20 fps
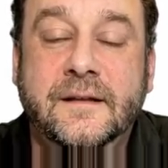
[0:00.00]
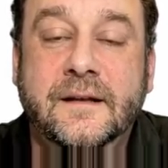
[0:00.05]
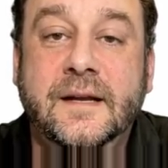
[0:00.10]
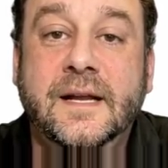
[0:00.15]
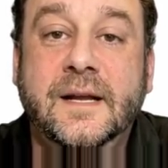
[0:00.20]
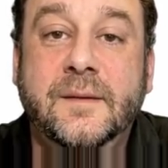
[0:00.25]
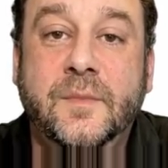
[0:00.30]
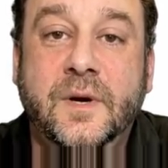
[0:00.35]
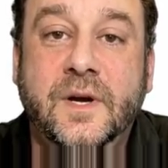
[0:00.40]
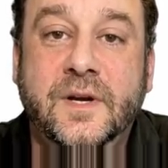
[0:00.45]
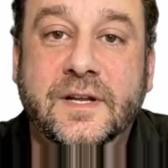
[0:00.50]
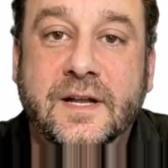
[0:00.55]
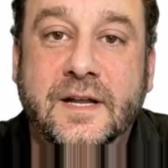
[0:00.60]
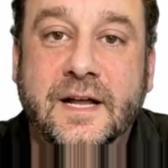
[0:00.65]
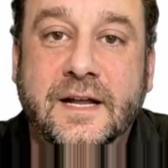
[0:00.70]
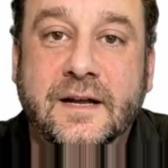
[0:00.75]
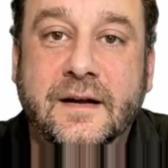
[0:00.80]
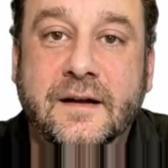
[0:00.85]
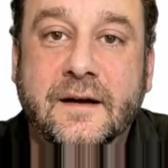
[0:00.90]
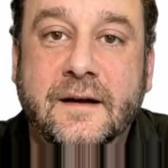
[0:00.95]
In
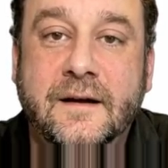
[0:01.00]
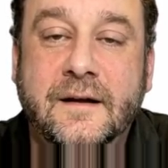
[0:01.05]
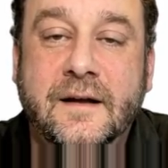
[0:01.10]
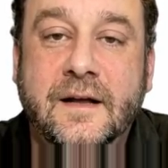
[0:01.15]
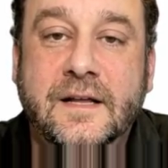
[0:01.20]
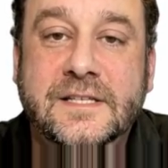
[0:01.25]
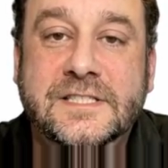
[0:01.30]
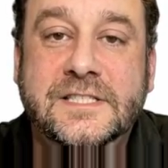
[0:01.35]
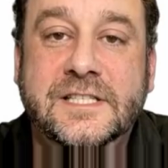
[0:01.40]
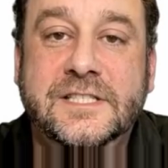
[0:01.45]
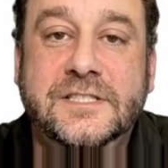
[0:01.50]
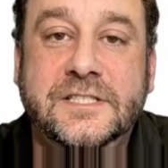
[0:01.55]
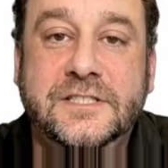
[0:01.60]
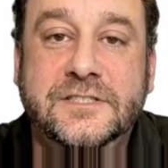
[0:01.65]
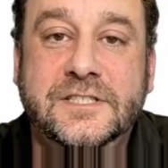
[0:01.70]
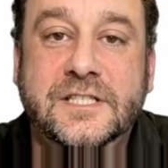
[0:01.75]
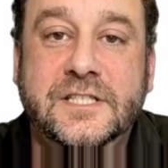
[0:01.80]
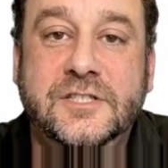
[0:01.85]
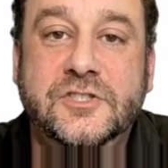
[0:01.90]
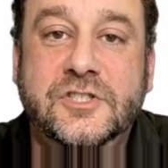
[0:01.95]
marketing,
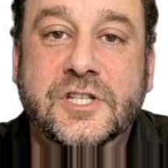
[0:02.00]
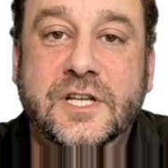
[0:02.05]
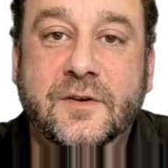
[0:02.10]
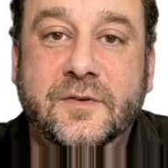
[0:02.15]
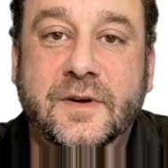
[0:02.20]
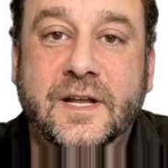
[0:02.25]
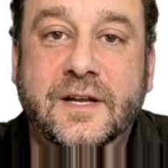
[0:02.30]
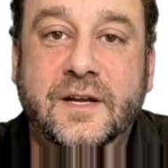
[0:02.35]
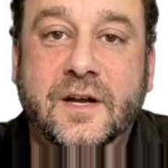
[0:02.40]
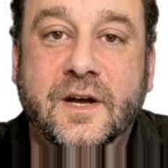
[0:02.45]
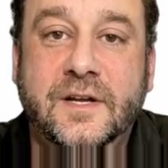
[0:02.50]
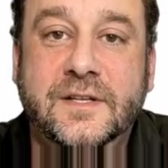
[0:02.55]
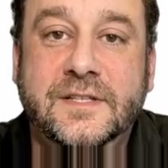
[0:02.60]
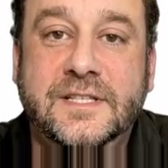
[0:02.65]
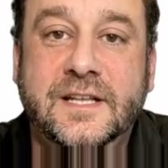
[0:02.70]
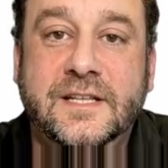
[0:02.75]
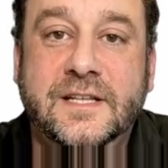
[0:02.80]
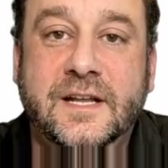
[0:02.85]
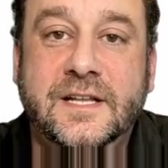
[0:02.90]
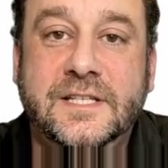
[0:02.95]
assistants can generate
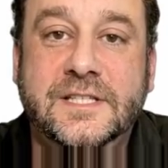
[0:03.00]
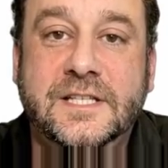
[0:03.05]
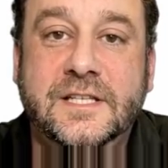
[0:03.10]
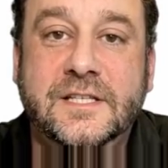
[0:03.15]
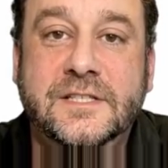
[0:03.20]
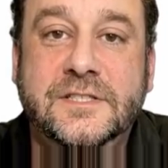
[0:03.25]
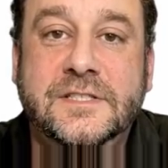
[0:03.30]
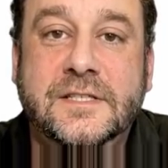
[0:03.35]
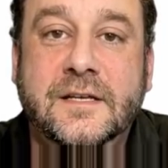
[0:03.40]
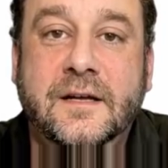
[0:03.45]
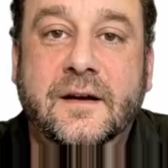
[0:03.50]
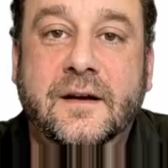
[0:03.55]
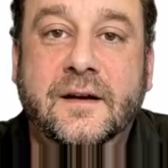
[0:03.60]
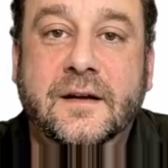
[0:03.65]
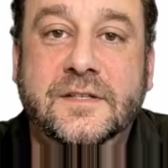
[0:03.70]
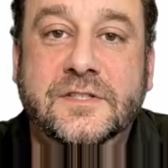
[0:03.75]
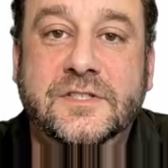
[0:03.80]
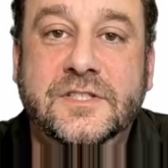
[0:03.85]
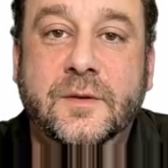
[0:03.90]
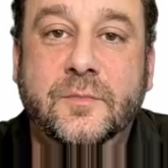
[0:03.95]
content ideas,
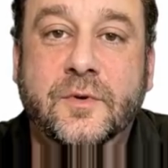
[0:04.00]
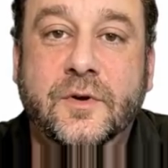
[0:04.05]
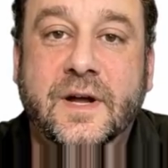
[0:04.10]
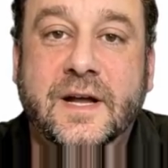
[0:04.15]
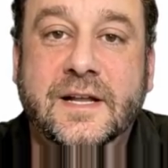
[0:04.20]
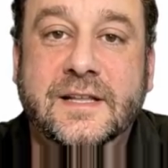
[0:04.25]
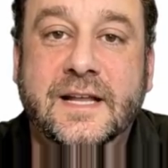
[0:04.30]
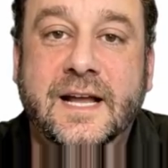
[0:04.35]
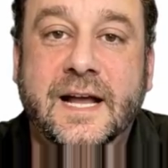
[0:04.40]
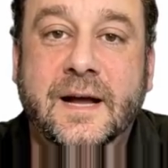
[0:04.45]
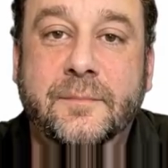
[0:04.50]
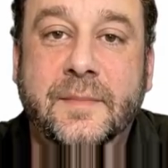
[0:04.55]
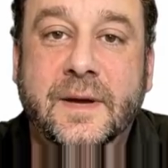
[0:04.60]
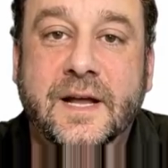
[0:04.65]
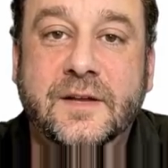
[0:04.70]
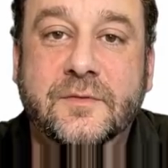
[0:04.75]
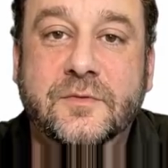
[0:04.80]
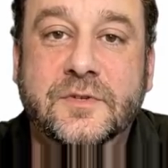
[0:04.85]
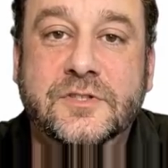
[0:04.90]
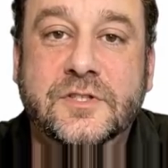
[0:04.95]
summarize
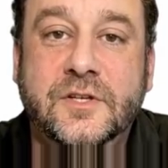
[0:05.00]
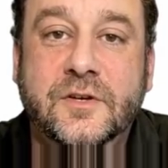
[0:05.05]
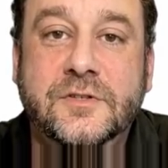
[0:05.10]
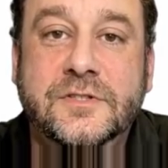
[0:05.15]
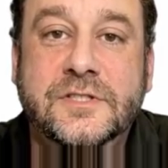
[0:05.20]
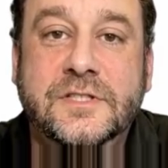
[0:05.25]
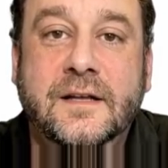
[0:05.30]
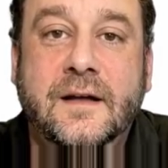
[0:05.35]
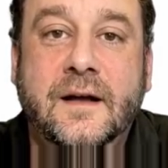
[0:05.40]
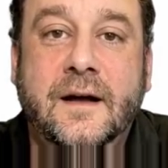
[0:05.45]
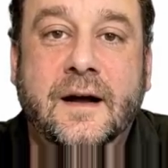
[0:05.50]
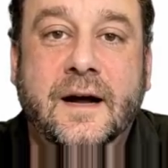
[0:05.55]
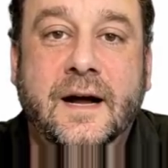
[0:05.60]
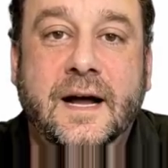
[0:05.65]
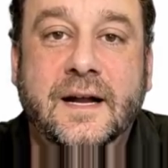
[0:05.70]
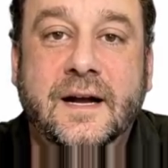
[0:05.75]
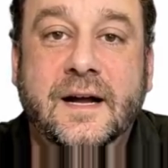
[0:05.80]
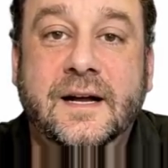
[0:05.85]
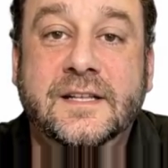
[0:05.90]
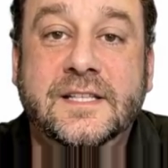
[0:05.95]
campaign results,
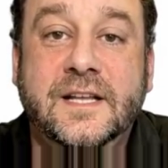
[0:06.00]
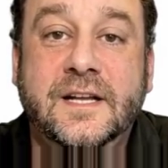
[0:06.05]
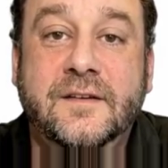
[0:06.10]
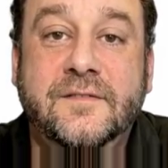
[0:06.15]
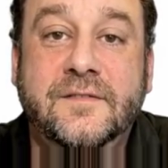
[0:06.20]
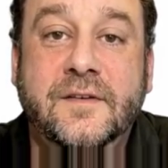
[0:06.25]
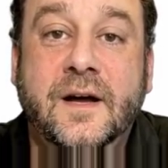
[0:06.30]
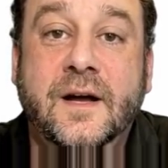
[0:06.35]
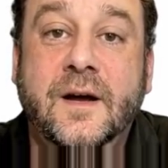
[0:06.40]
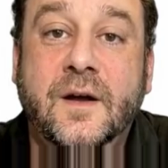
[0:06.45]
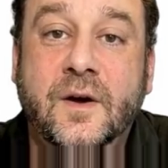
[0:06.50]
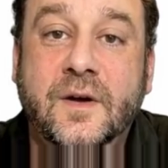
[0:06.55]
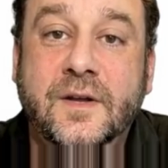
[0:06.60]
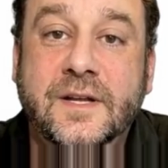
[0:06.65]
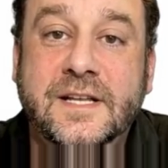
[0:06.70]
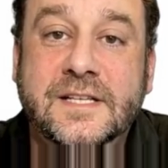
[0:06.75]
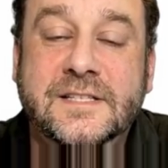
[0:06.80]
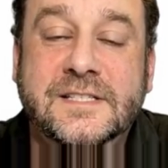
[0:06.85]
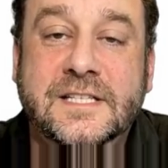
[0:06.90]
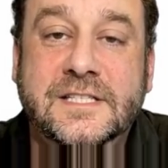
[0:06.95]
and identify
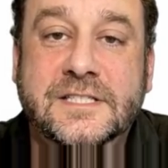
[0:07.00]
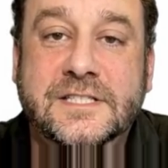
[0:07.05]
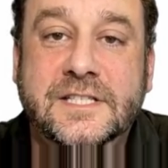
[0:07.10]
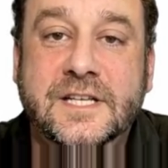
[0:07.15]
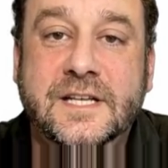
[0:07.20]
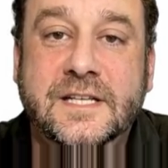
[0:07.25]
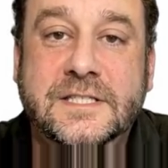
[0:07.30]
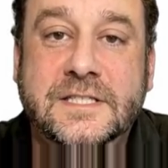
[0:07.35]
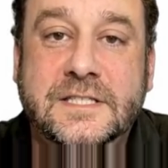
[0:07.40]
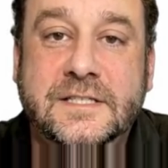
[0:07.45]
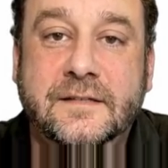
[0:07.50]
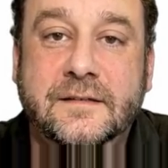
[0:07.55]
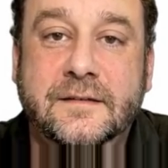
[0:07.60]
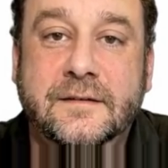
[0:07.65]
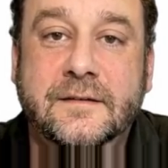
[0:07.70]
audience insights.